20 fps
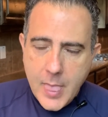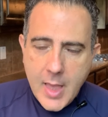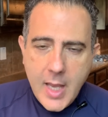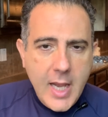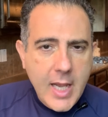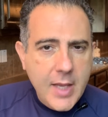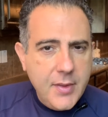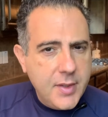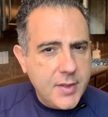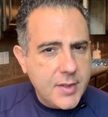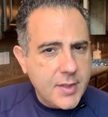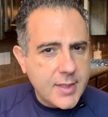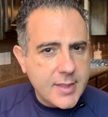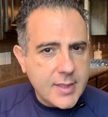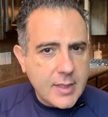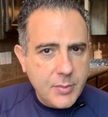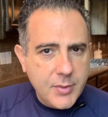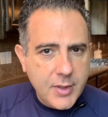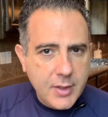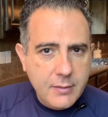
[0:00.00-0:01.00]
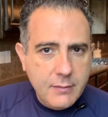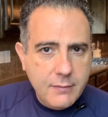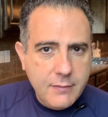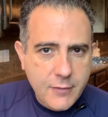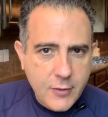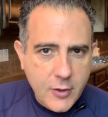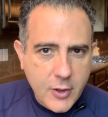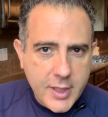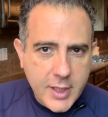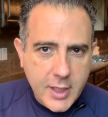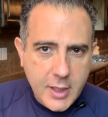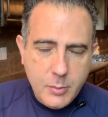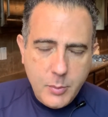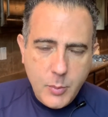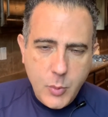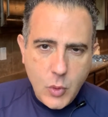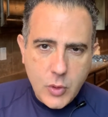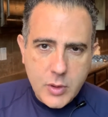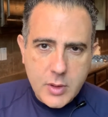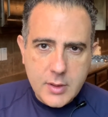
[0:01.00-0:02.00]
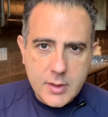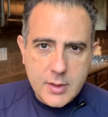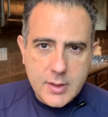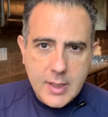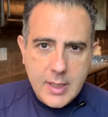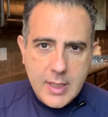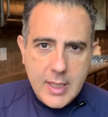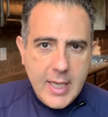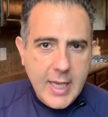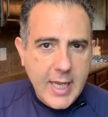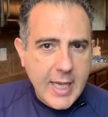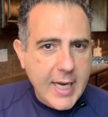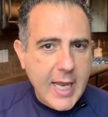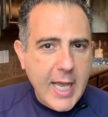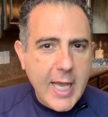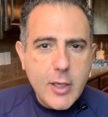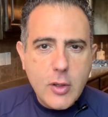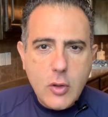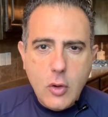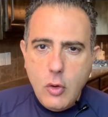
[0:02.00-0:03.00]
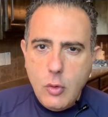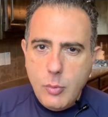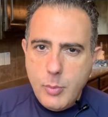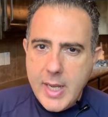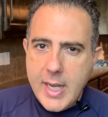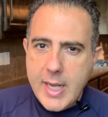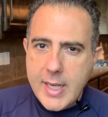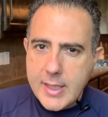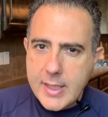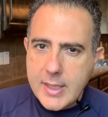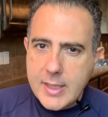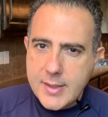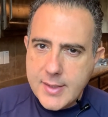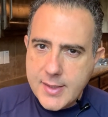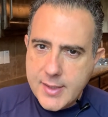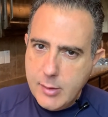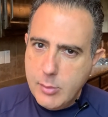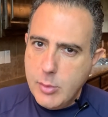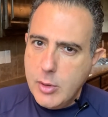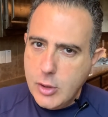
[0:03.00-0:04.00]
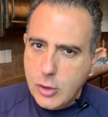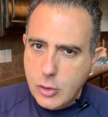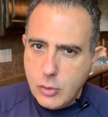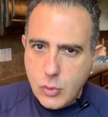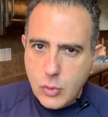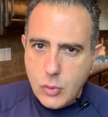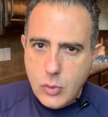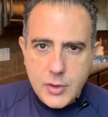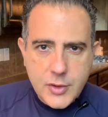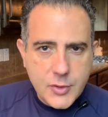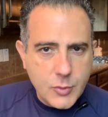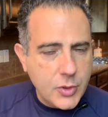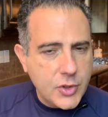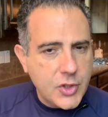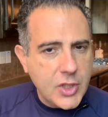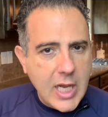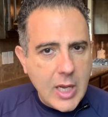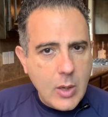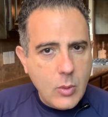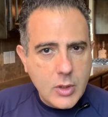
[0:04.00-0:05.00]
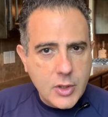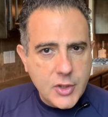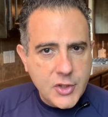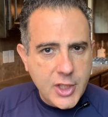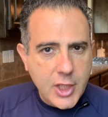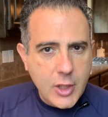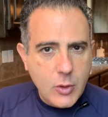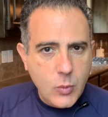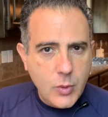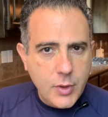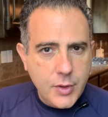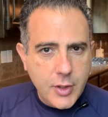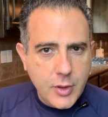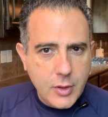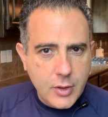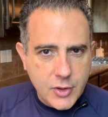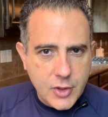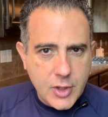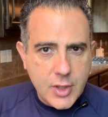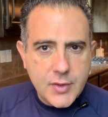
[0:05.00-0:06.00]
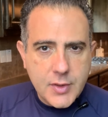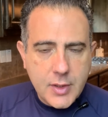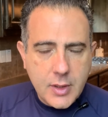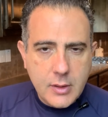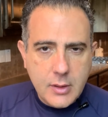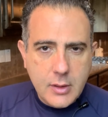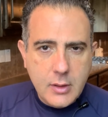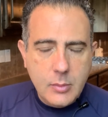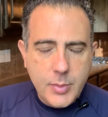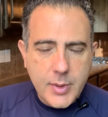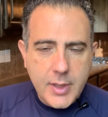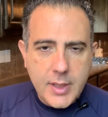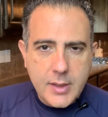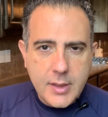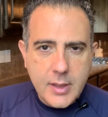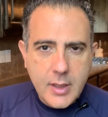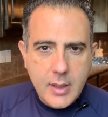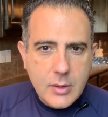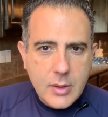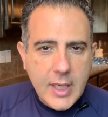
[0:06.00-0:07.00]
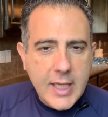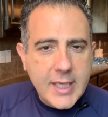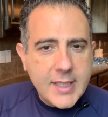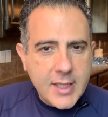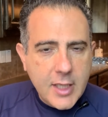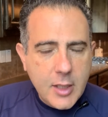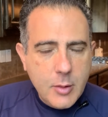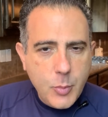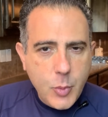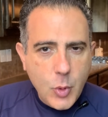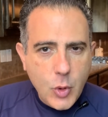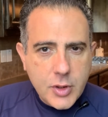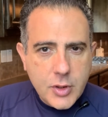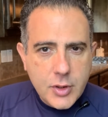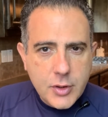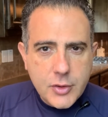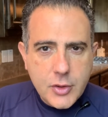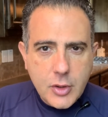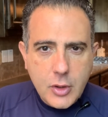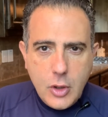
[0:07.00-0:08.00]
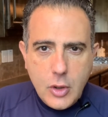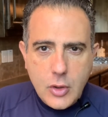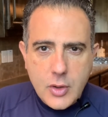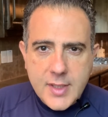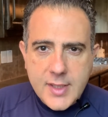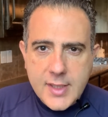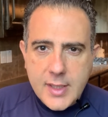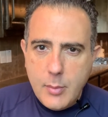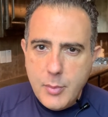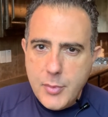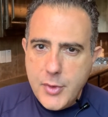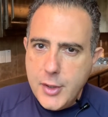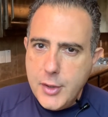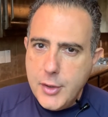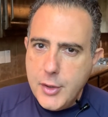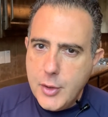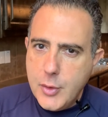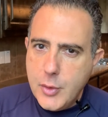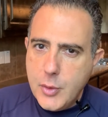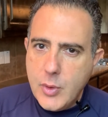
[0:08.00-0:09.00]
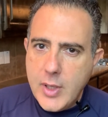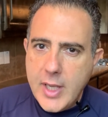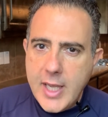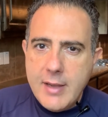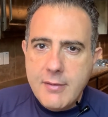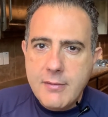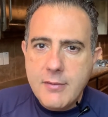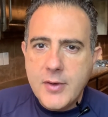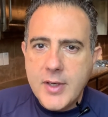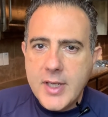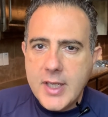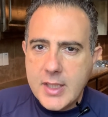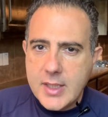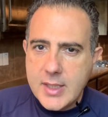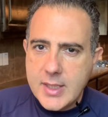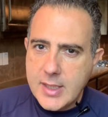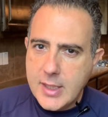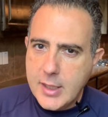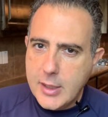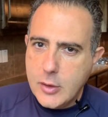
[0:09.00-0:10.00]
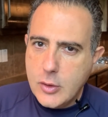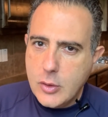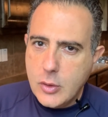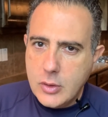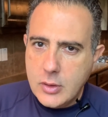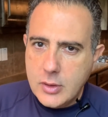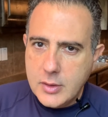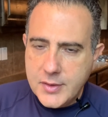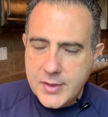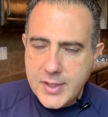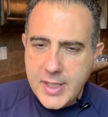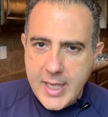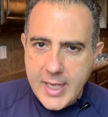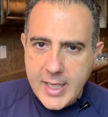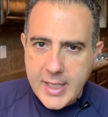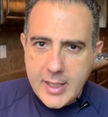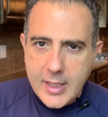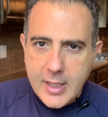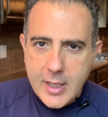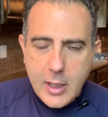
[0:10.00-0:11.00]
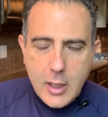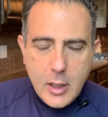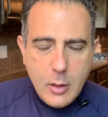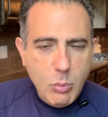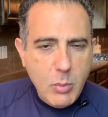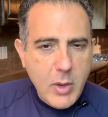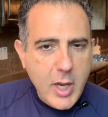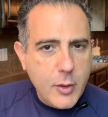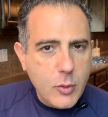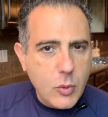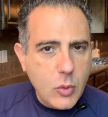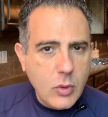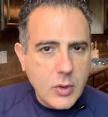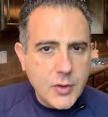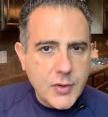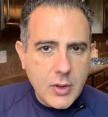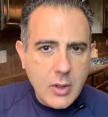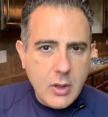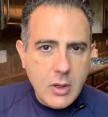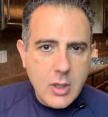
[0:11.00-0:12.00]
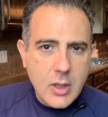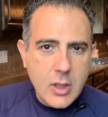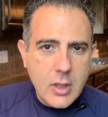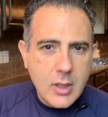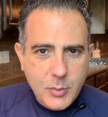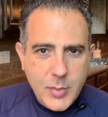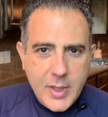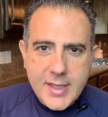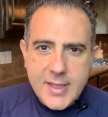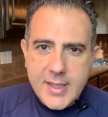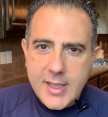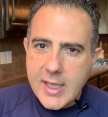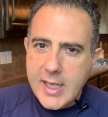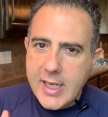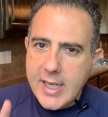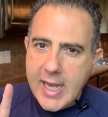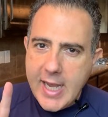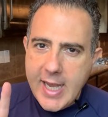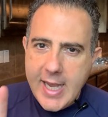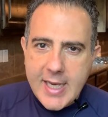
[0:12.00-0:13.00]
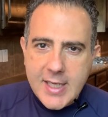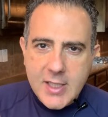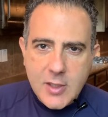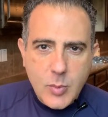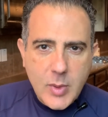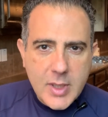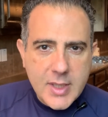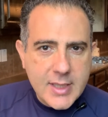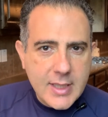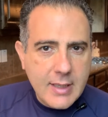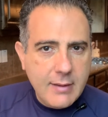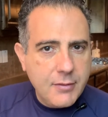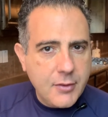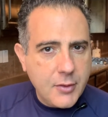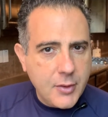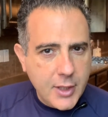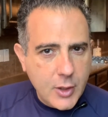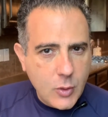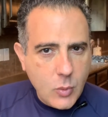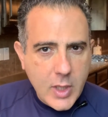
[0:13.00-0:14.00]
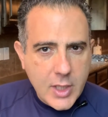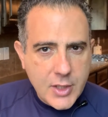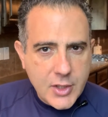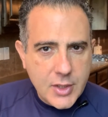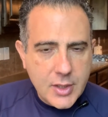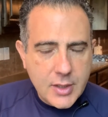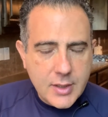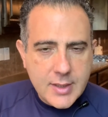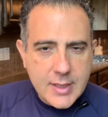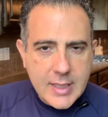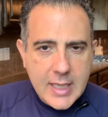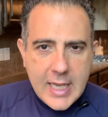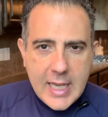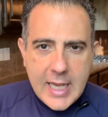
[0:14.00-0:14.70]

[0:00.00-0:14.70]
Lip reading: And this is something very important. And I go by similar rules, which I will share with you in just a little bit. It's important to learn something new every single day. My rules are basically, I ask myself 3 questions.